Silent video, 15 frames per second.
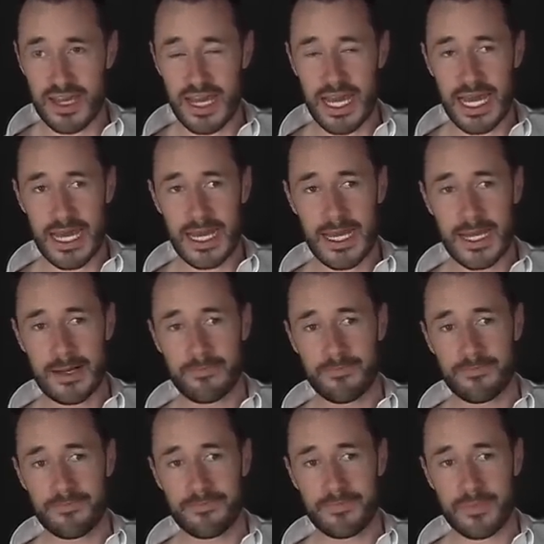
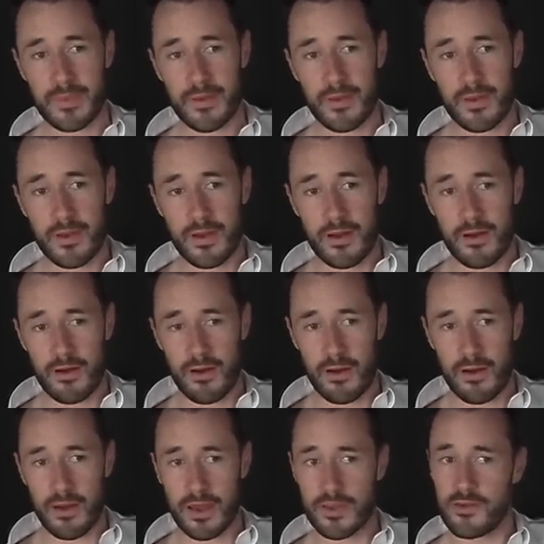
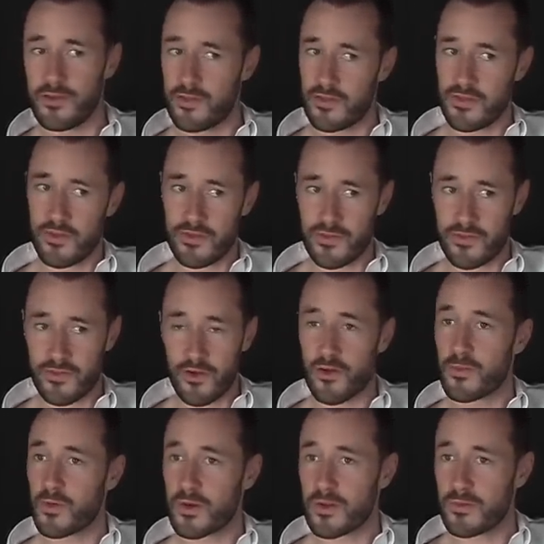I knew that the
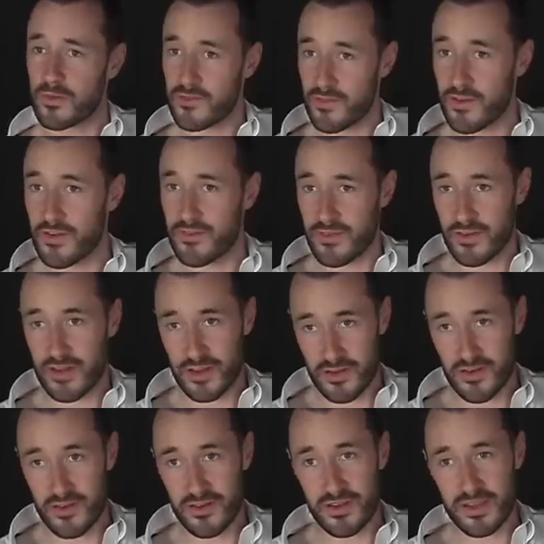snowboarding was very, very
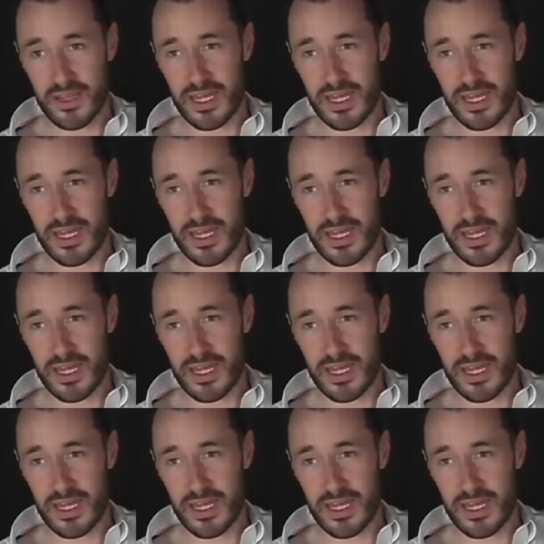good,